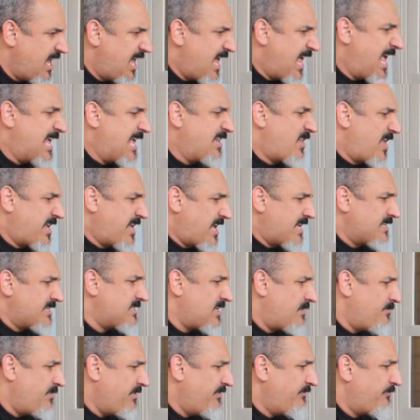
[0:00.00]
And like I
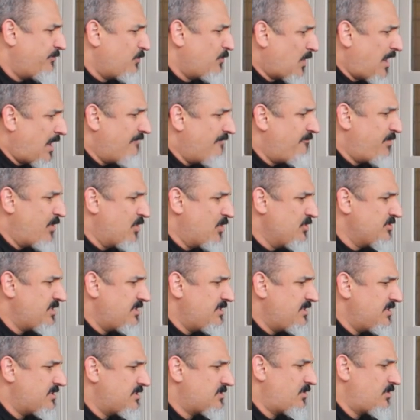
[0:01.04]
said before, I've
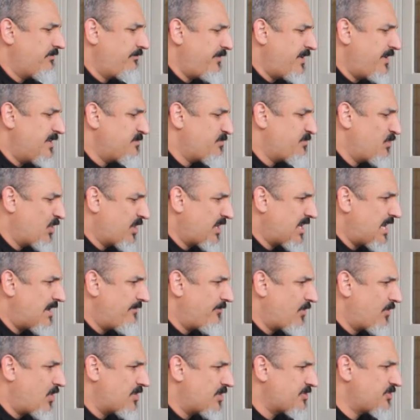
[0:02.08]
posted this on Facebook and
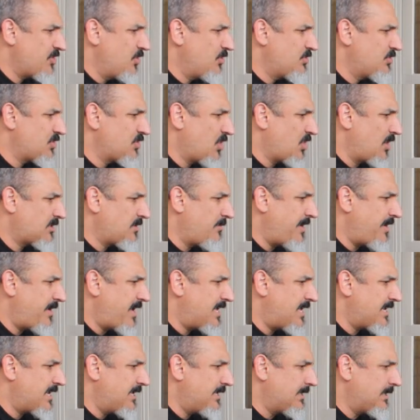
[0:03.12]
I've also talked
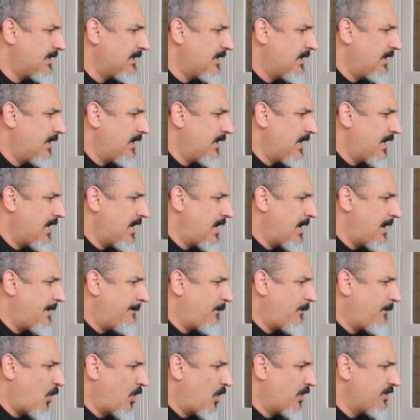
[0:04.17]
about it
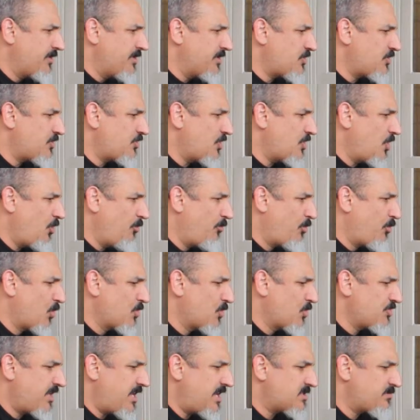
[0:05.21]
on this show,
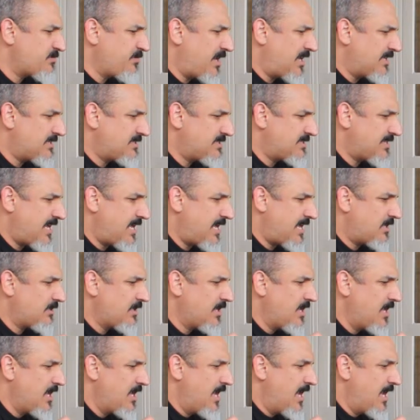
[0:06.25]
Porchcast Pottstown.
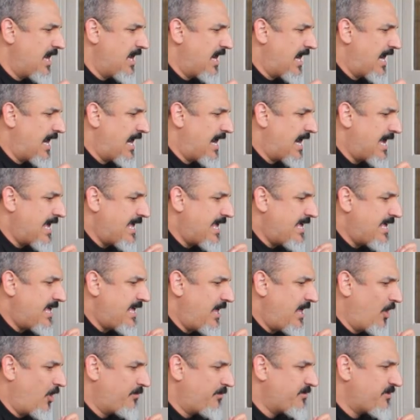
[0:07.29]
I
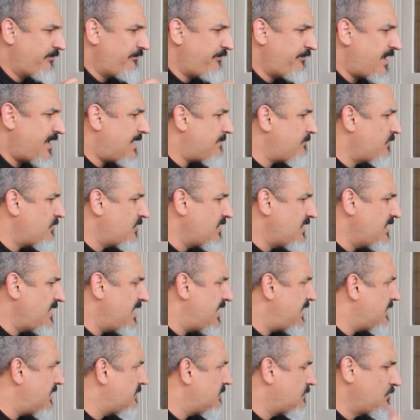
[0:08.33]
helped a family
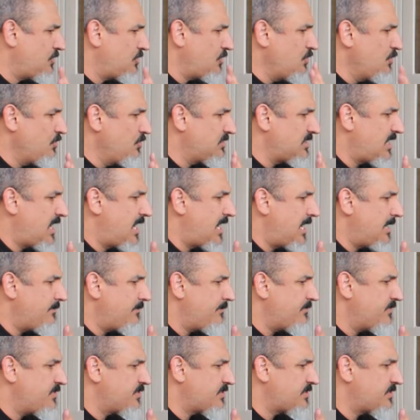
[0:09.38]
get 2
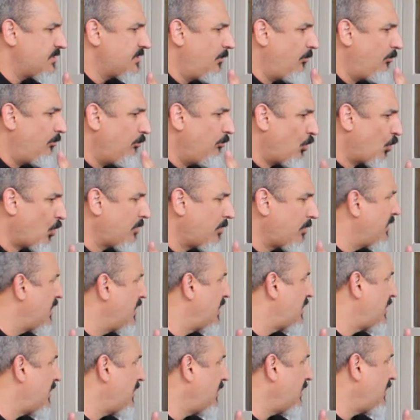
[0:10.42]
times more
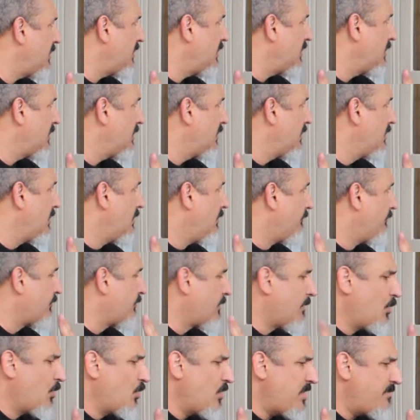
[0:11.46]
money
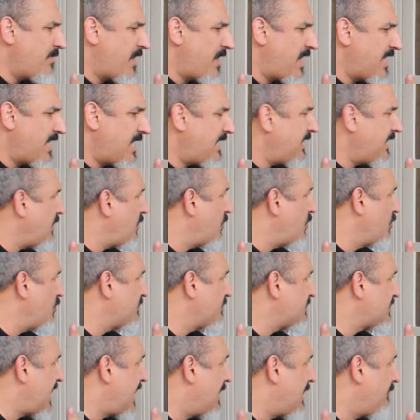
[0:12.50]
from a We Buy Any
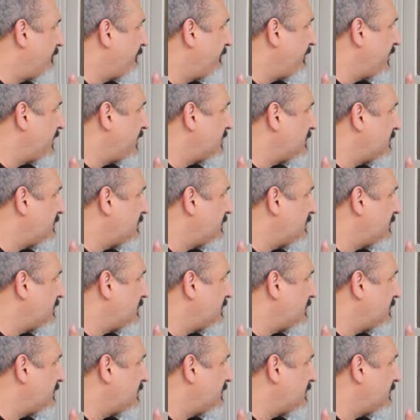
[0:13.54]
Homes outfit.